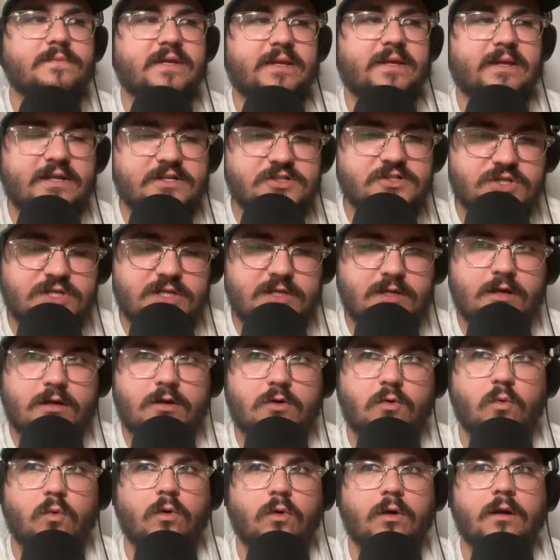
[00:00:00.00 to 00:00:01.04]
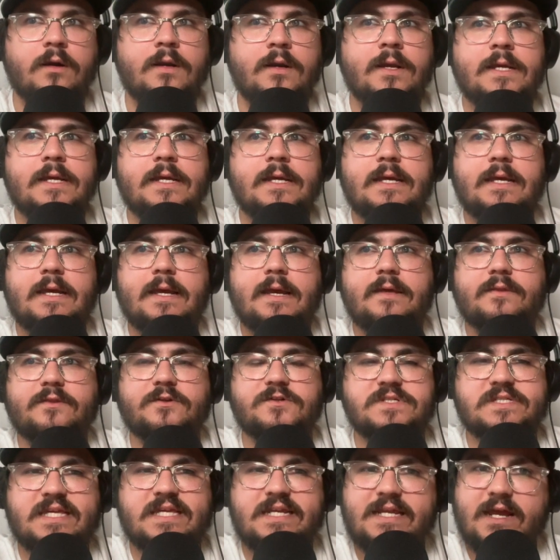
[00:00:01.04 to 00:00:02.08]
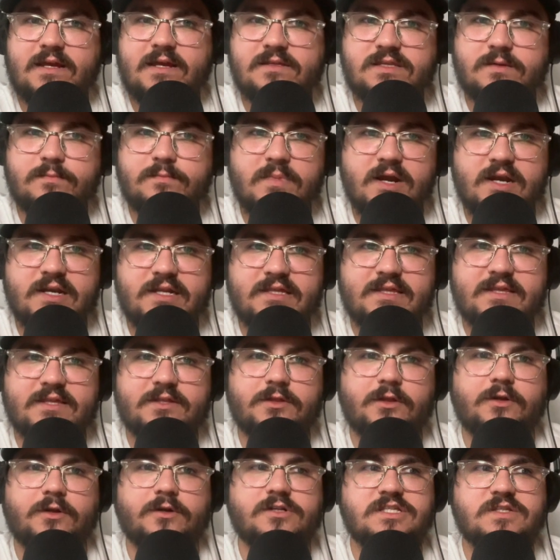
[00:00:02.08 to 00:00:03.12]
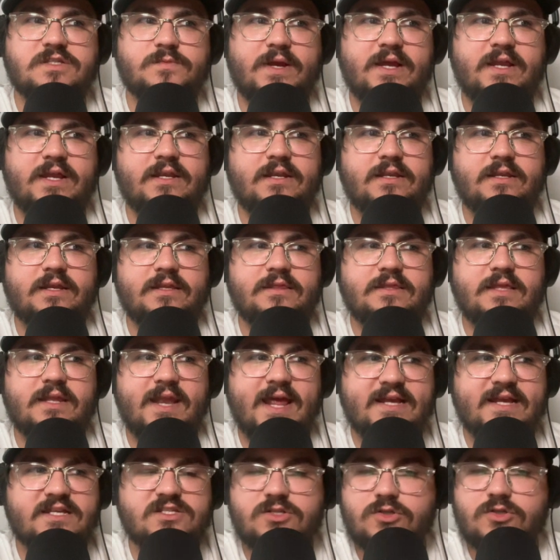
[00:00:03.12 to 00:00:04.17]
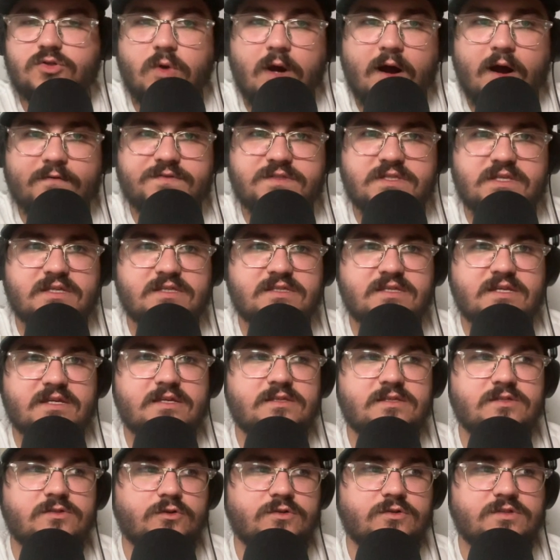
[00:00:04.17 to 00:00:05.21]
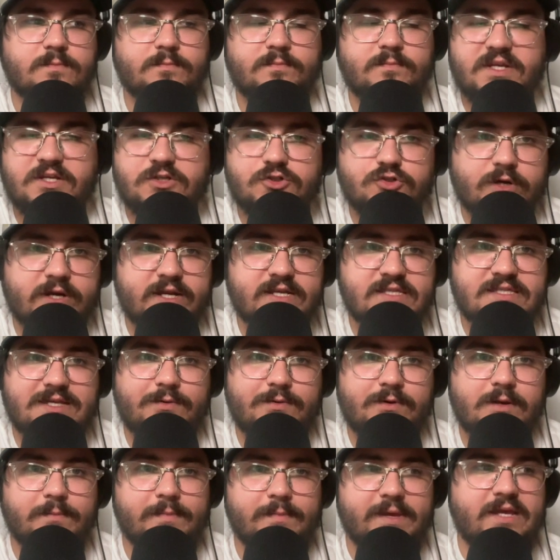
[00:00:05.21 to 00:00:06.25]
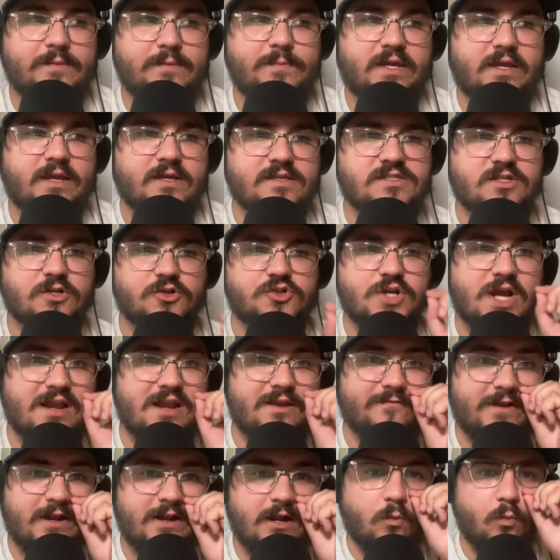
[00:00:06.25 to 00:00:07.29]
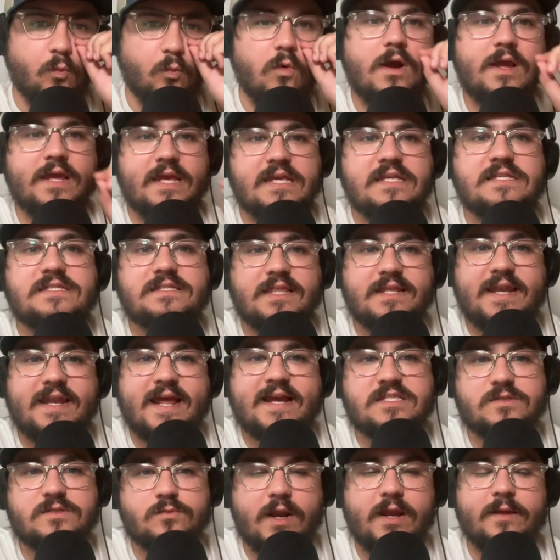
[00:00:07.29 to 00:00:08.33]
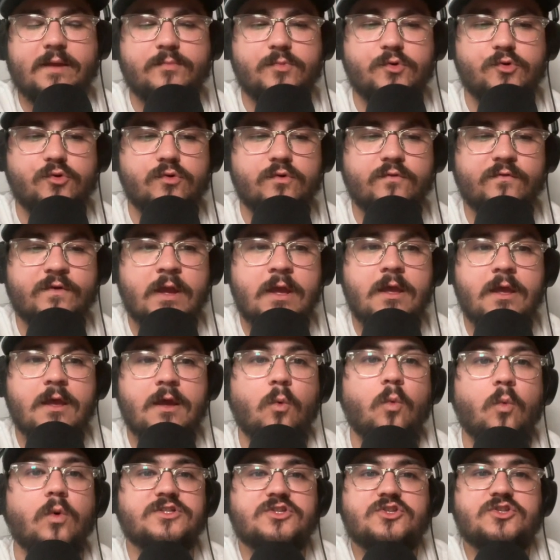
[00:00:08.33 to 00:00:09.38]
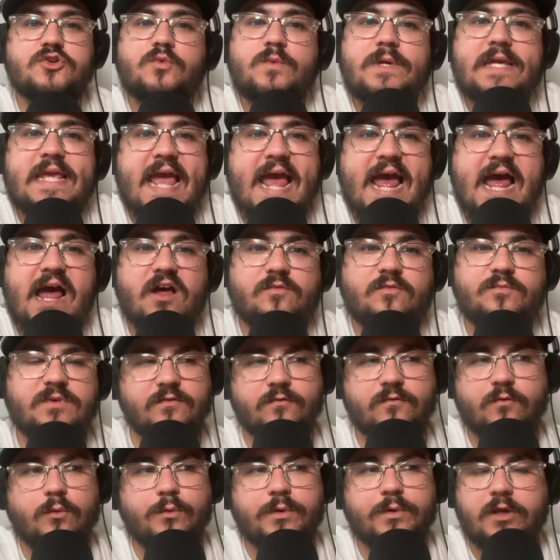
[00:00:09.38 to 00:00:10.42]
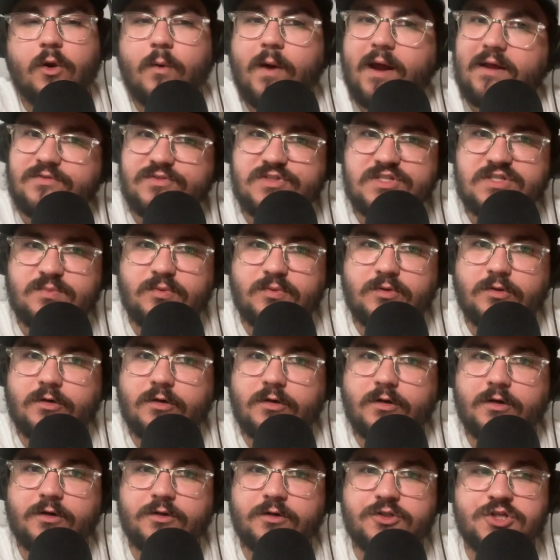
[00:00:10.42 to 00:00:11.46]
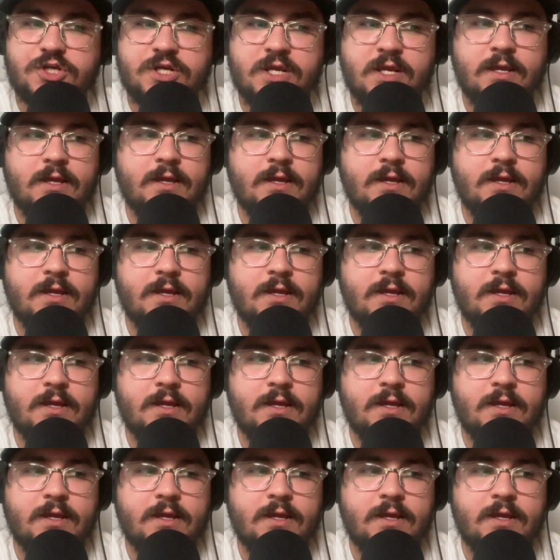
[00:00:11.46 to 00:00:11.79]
They got an interesting young core. They're sitting on some money that they're going to spend the next 2 off seasons, or some big trades they want to make because they're trying to figure out what is the next right move. What do we have before we go out and splurge?